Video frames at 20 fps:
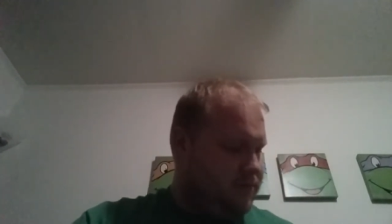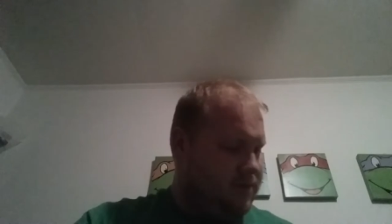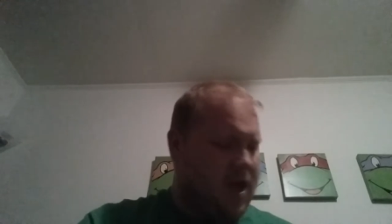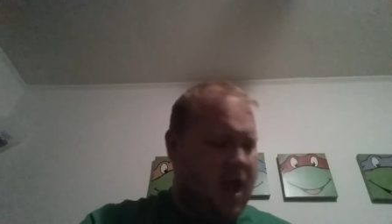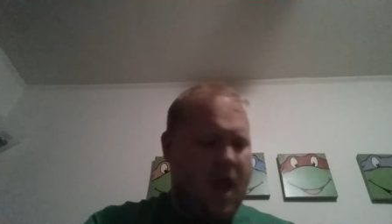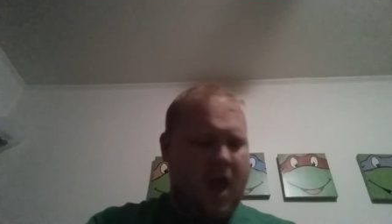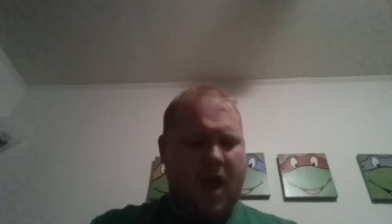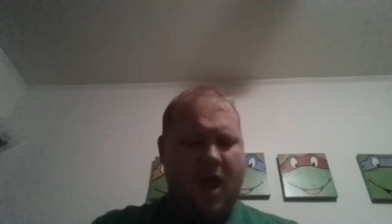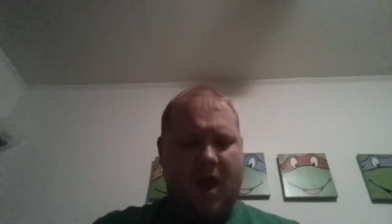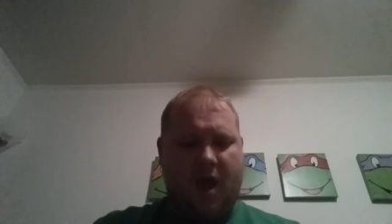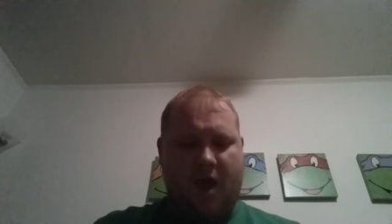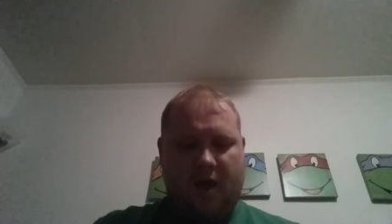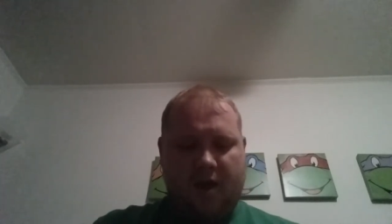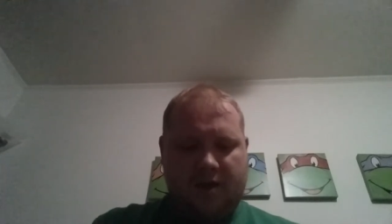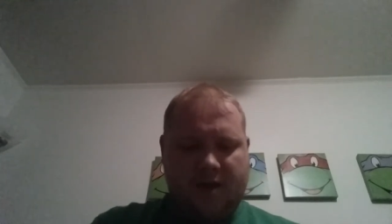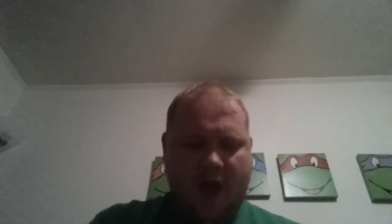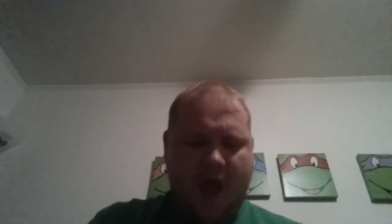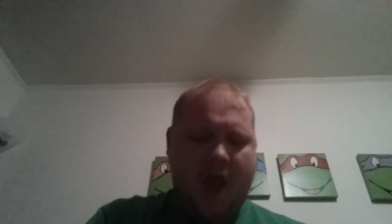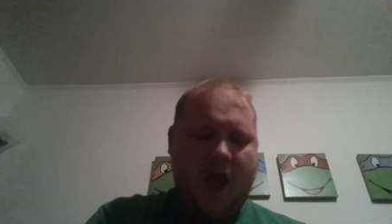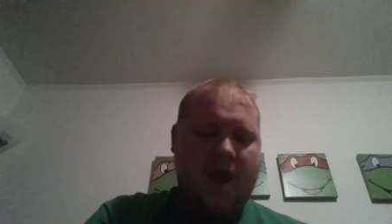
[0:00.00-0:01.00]
yeah,
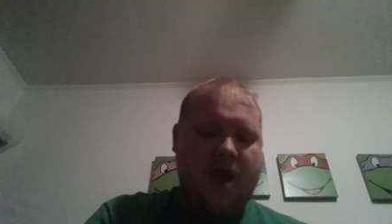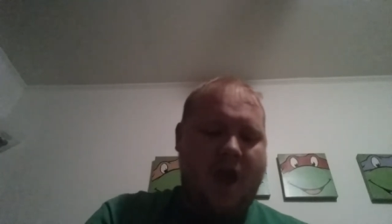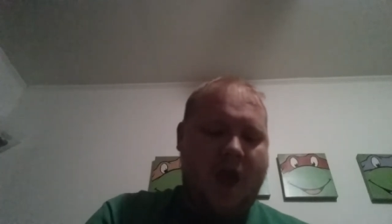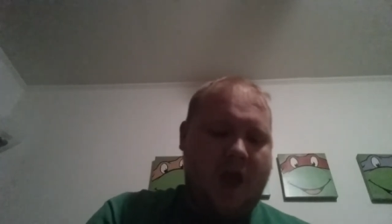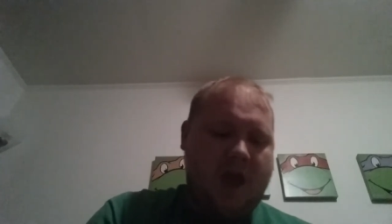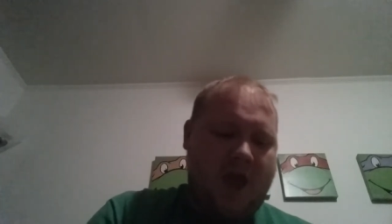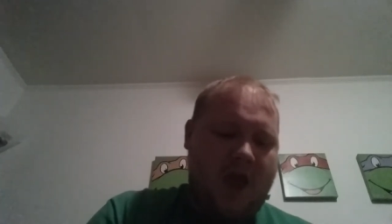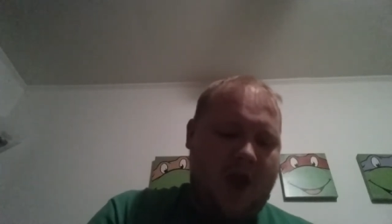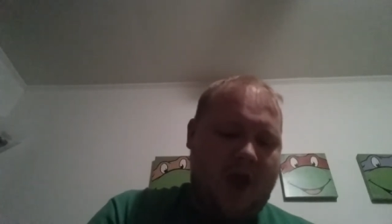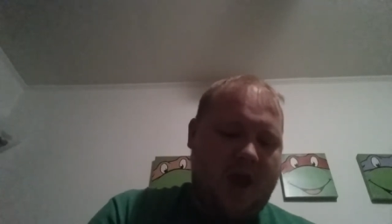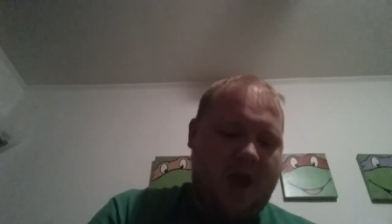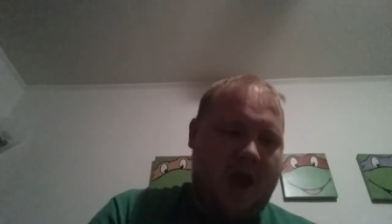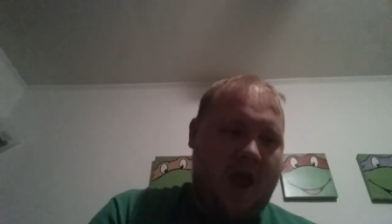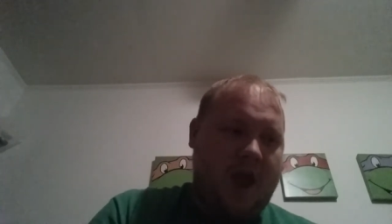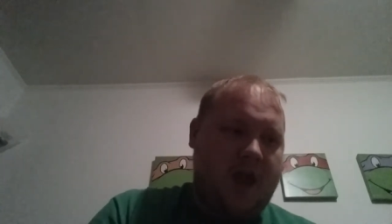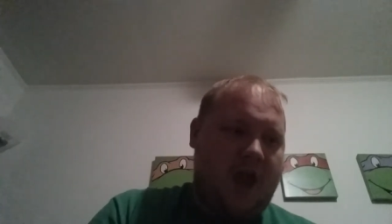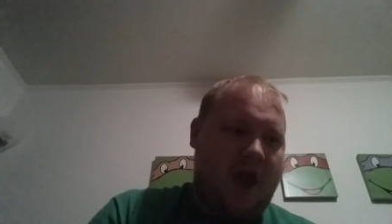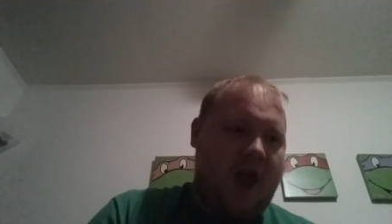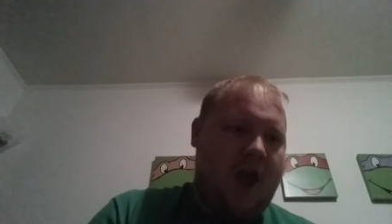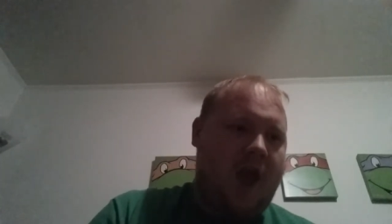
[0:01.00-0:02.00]
yeah, yeah, yeah,
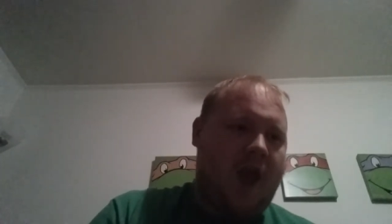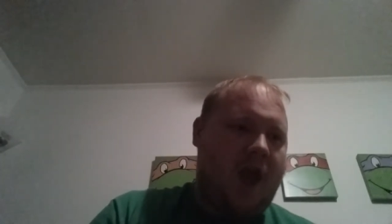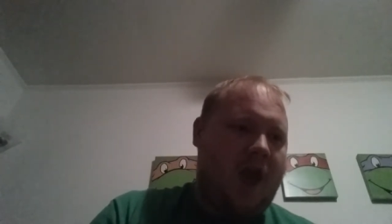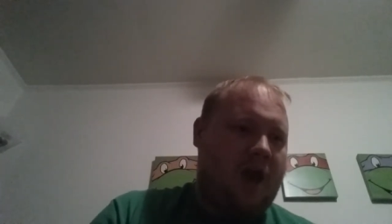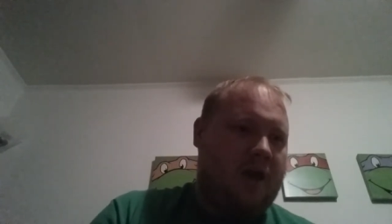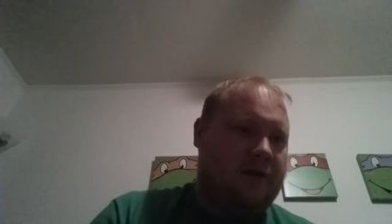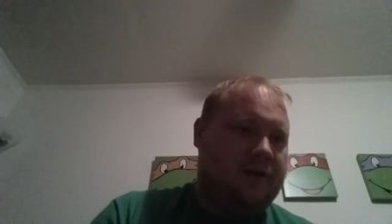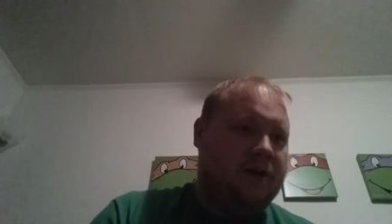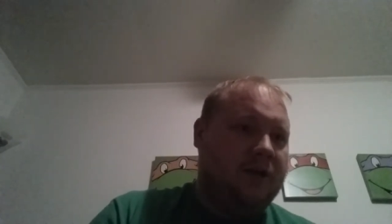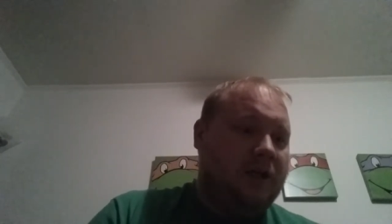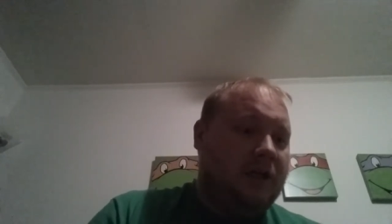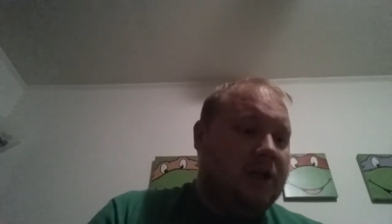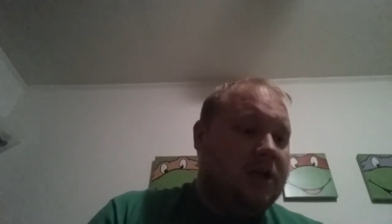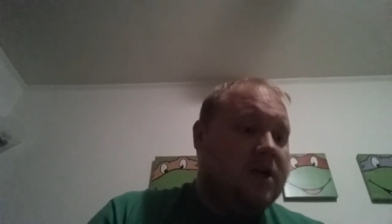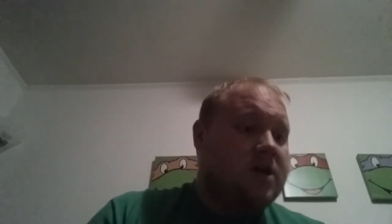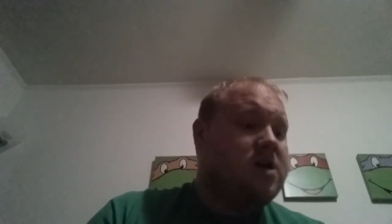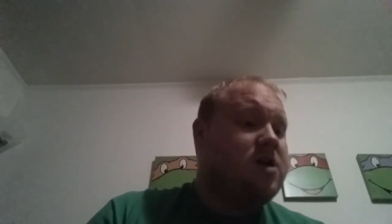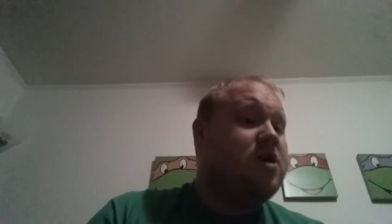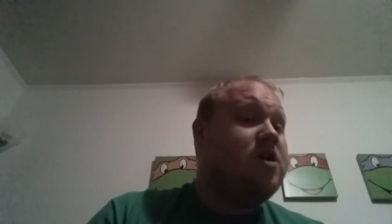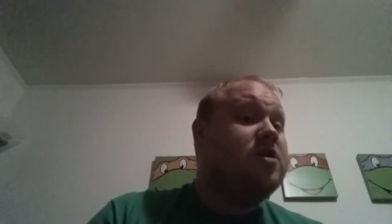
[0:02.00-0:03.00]
yeah, yeah.
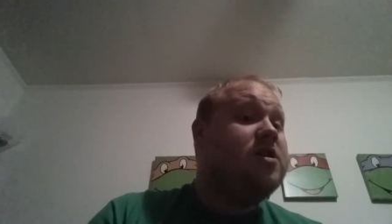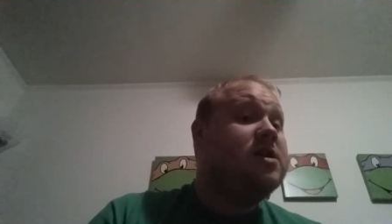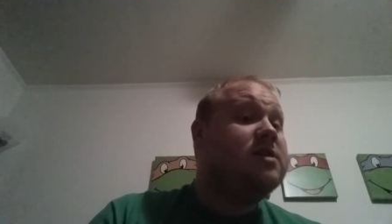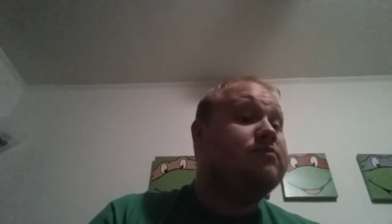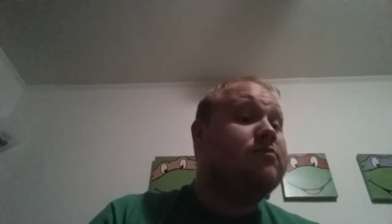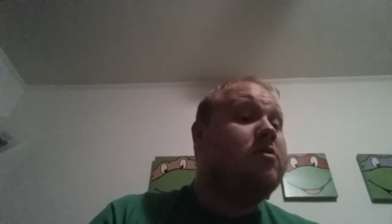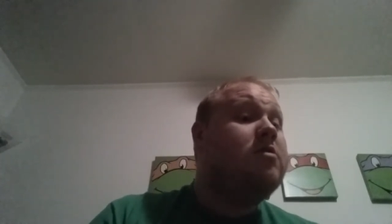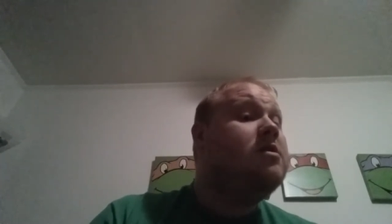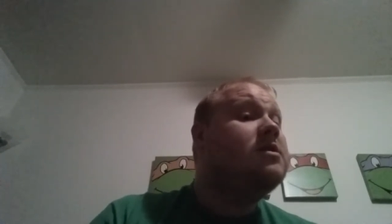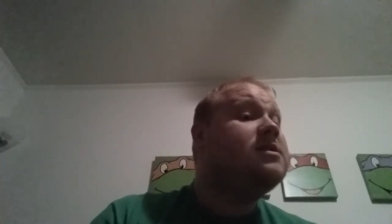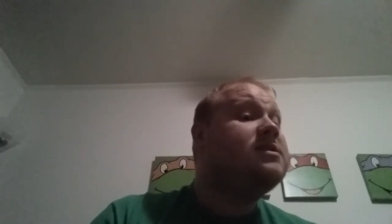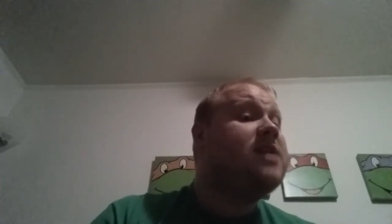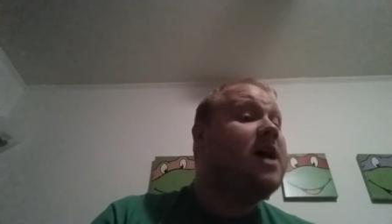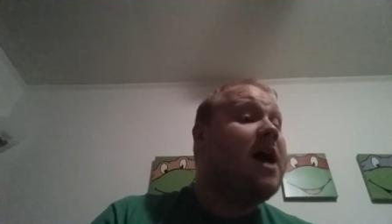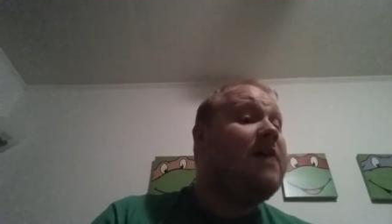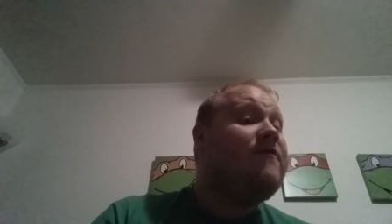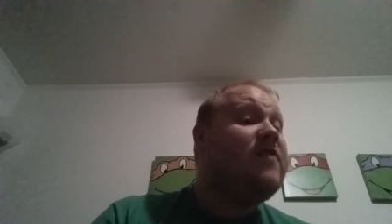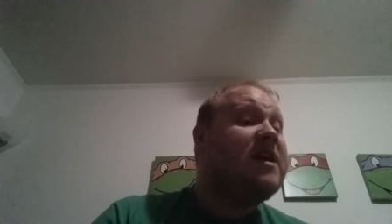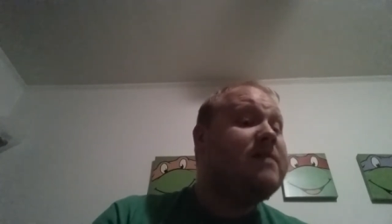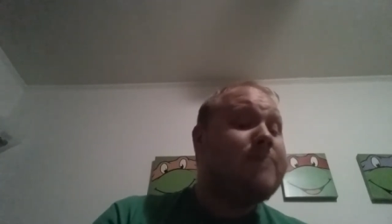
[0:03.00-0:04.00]
Oh, there's more
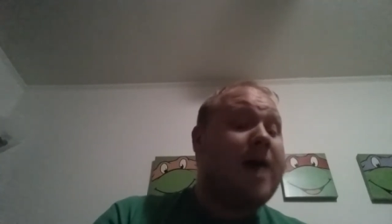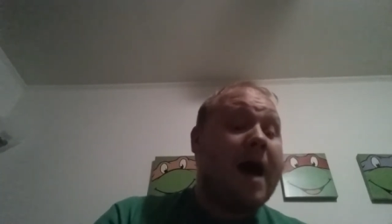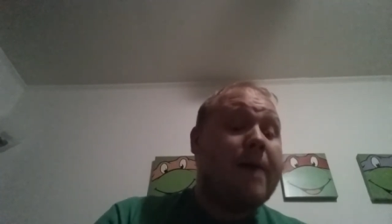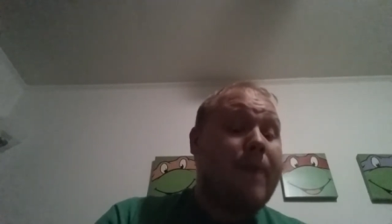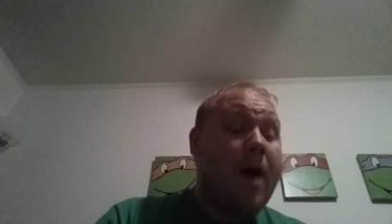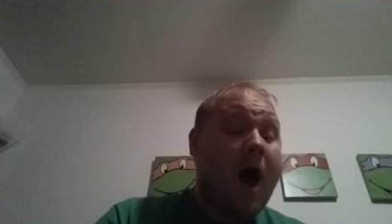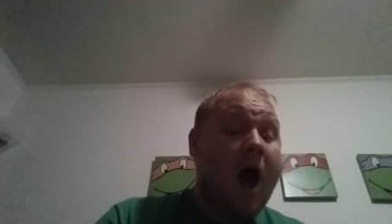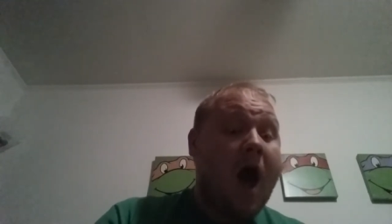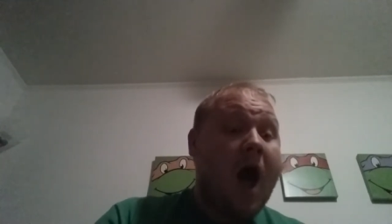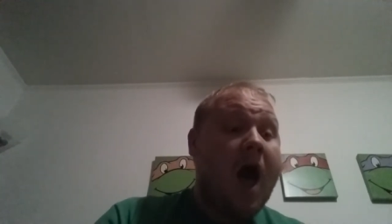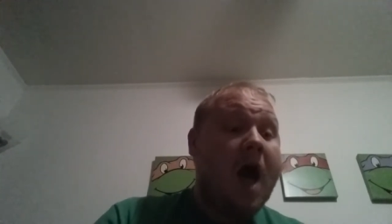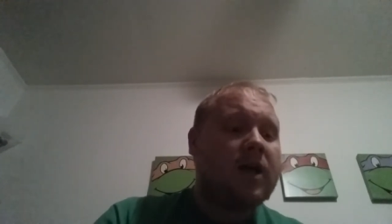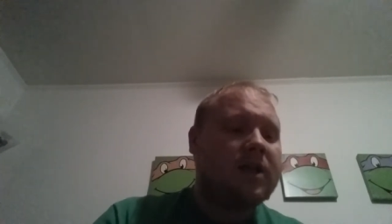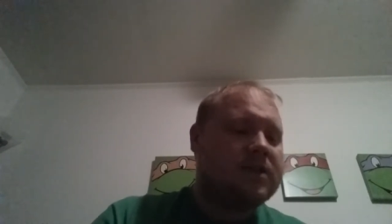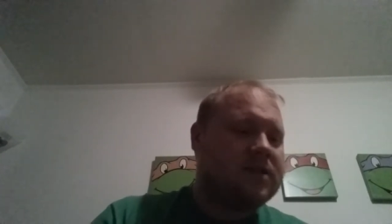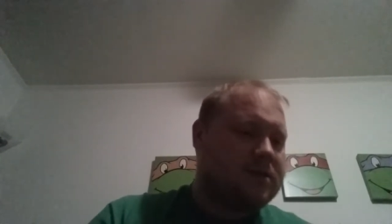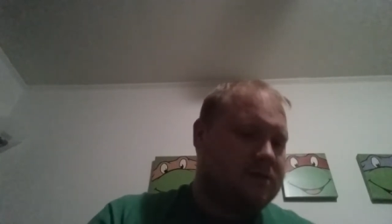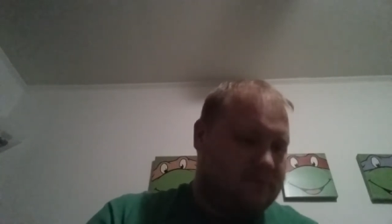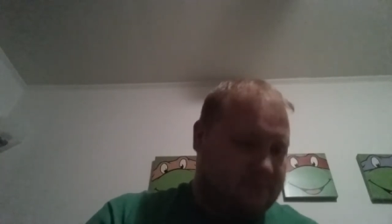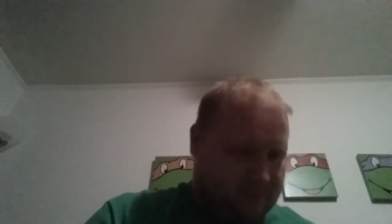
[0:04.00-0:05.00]
stuff in my
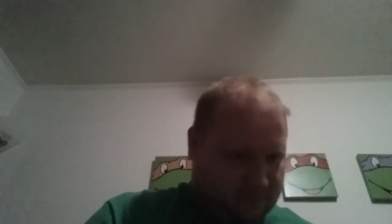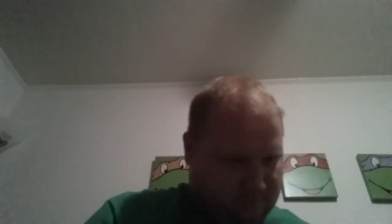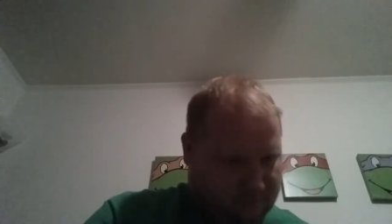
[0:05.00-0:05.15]
box.